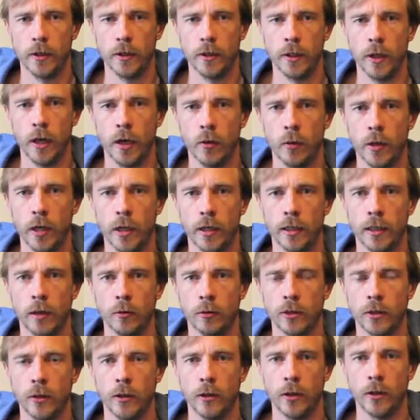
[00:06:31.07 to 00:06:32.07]
the artwork that
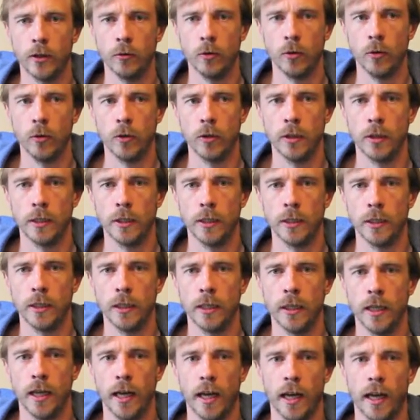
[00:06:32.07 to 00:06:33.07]
was going on the wall,
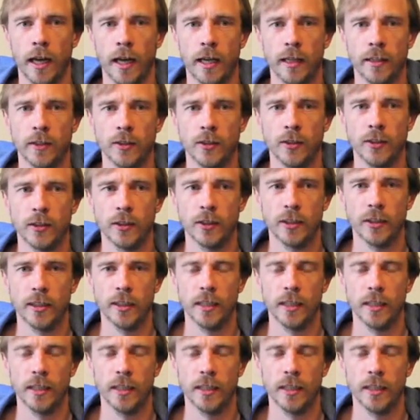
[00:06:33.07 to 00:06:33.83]
and